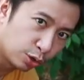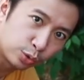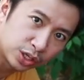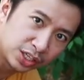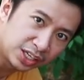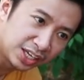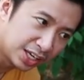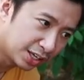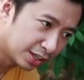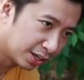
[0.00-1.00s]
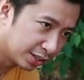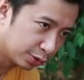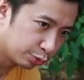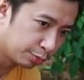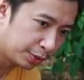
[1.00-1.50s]
locally.
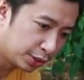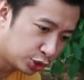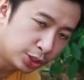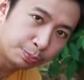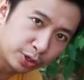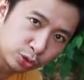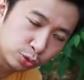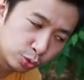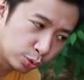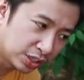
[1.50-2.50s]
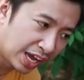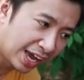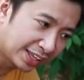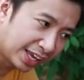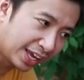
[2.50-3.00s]
It would be cheaper to do that,